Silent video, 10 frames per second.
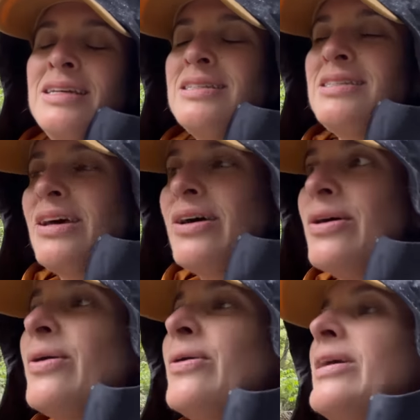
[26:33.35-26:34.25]

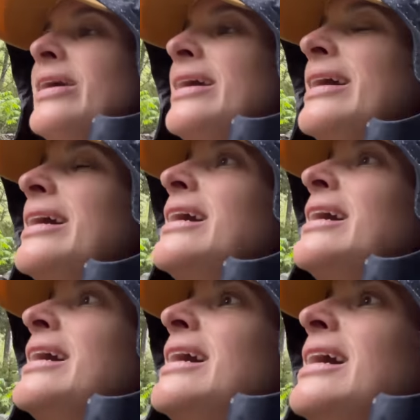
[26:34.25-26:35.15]
So
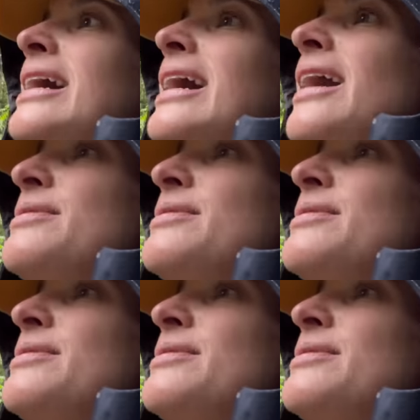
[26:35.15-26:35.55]
I'm